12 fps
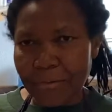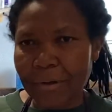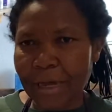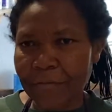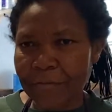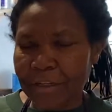
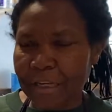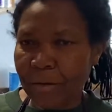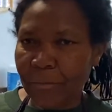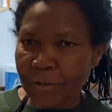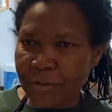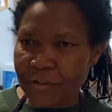after the
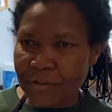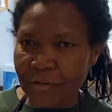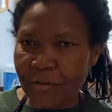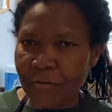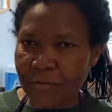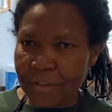abolition
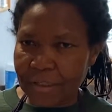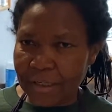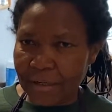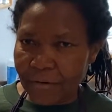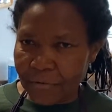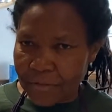
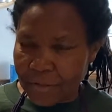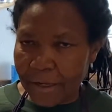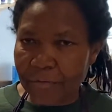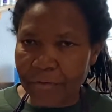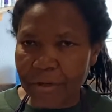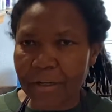of
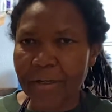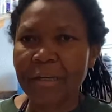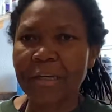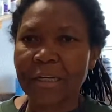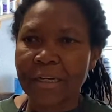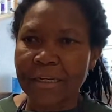slavery,
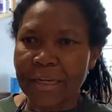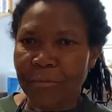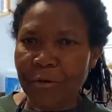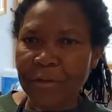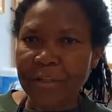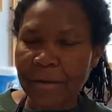they
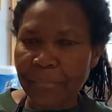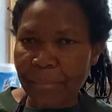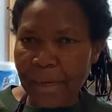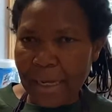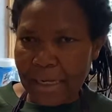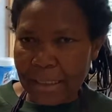brought them
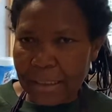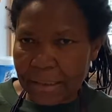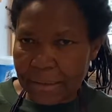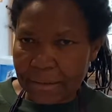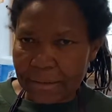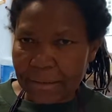back
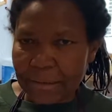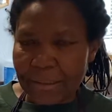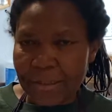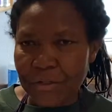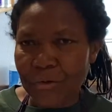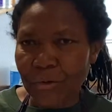
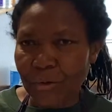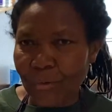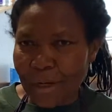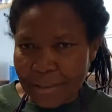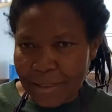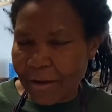to
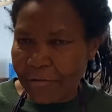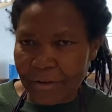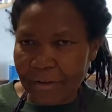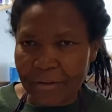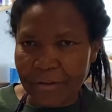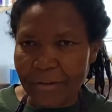West
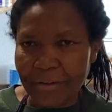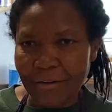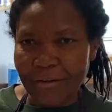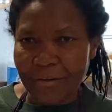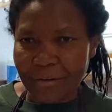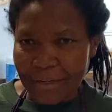Africa.
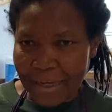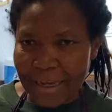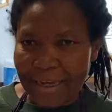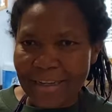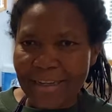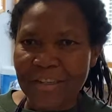Yeah,
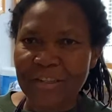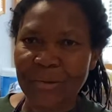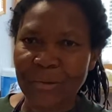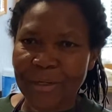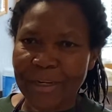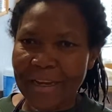
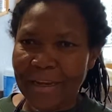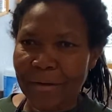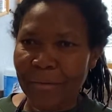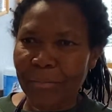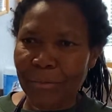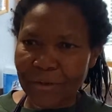so they
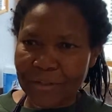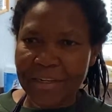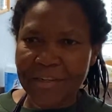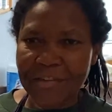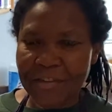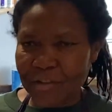brought
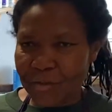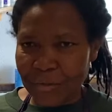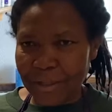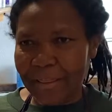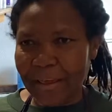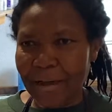this dish
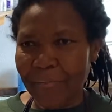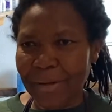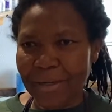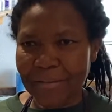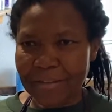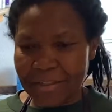with them
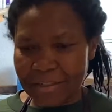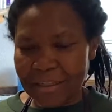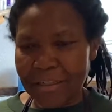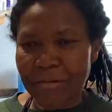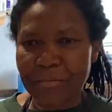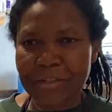because it's a
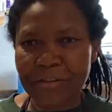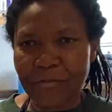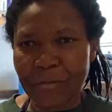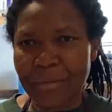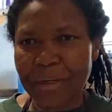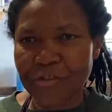little bit of a
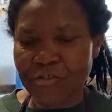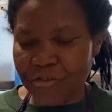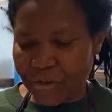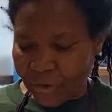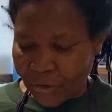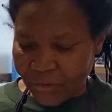mixture
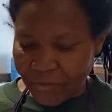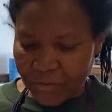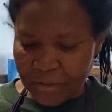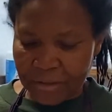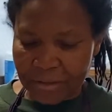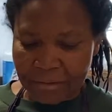of,
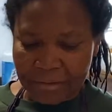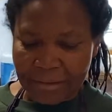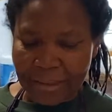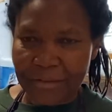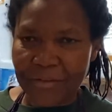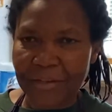
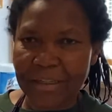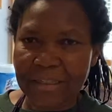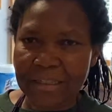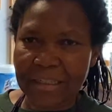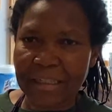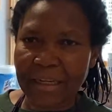as you can
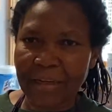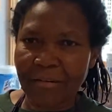see, like